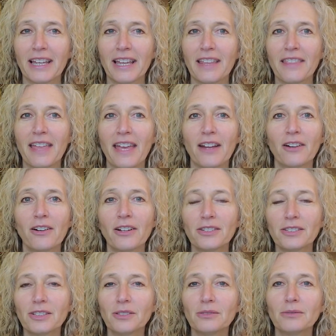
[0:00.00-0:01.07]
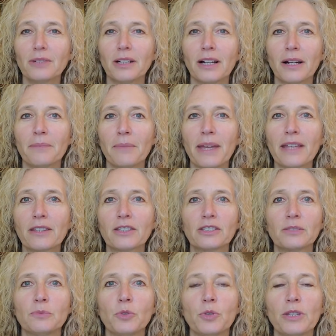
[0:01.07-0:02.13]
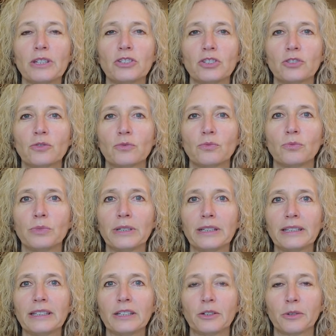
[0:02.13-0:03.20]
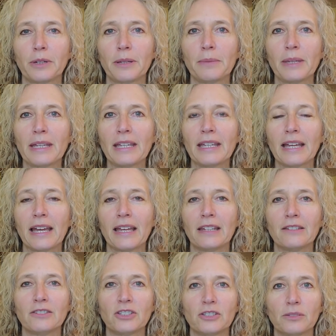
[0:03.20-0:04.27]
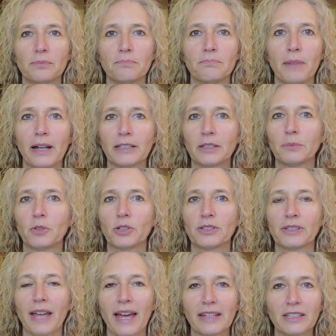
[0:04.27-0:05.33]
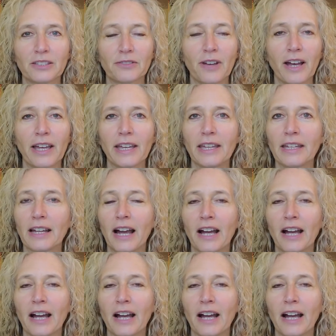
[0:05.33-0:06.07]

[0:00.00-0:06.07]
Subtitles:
They are also make the smoothie just really creamy and just much more satisfying.